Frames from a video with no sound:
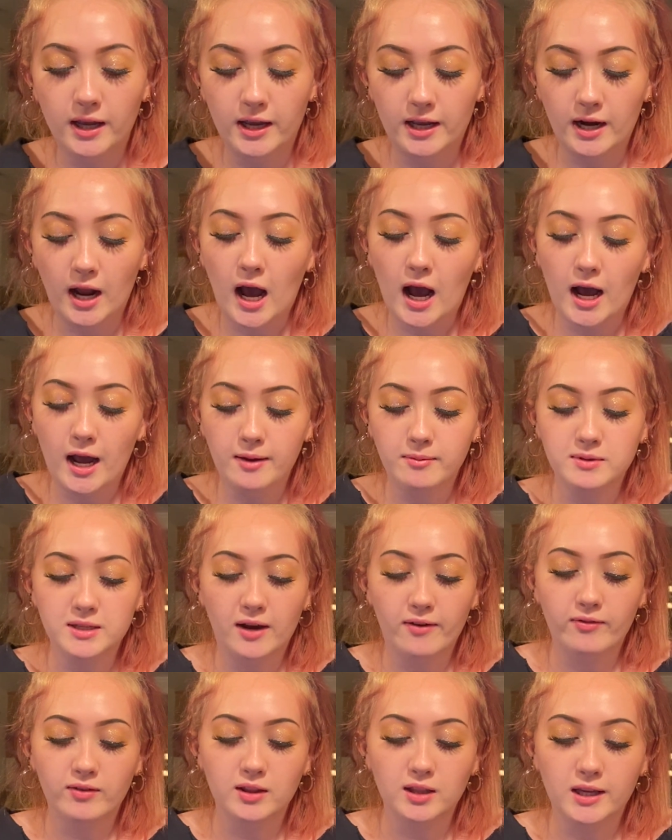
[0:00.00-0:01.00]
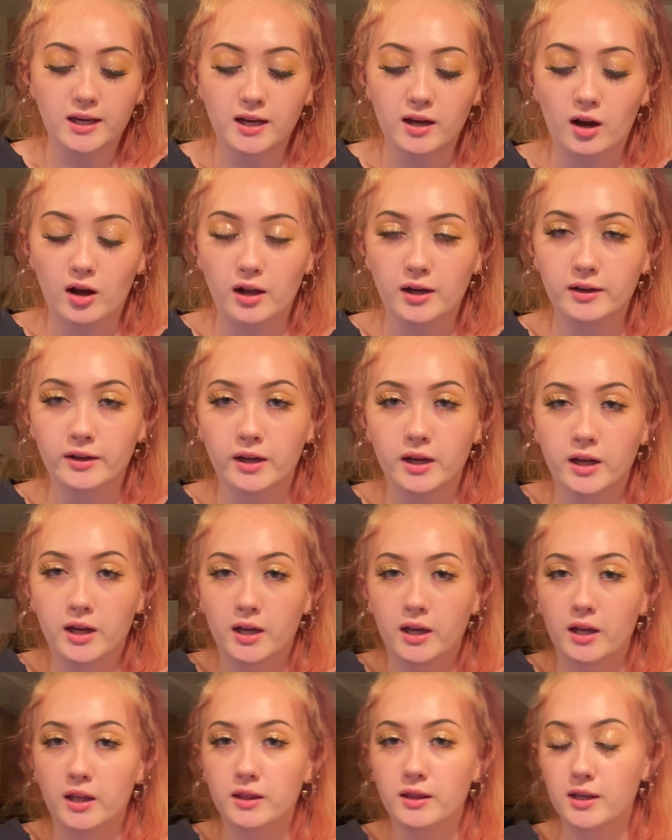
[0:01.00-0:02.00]
And I'm definitely on
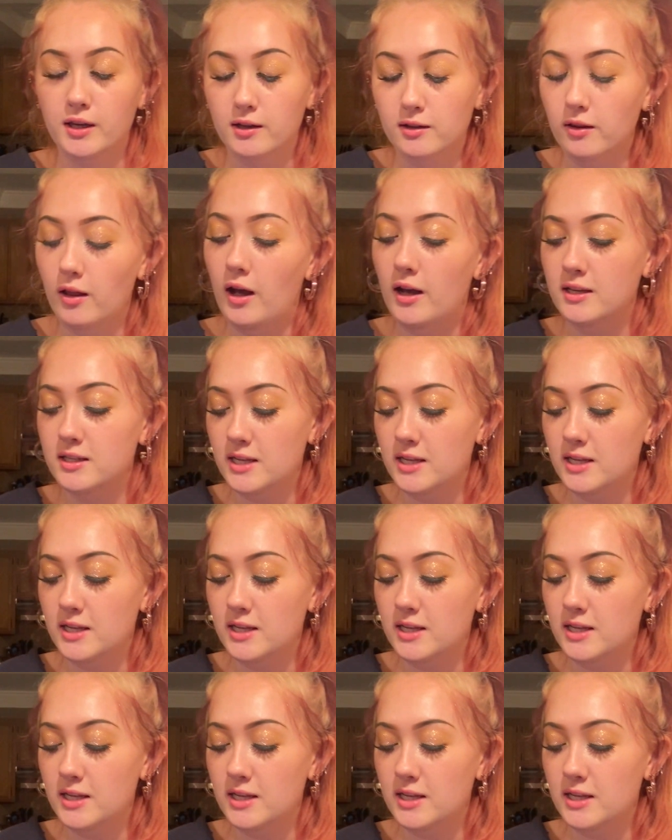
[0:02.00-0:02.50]
the a lot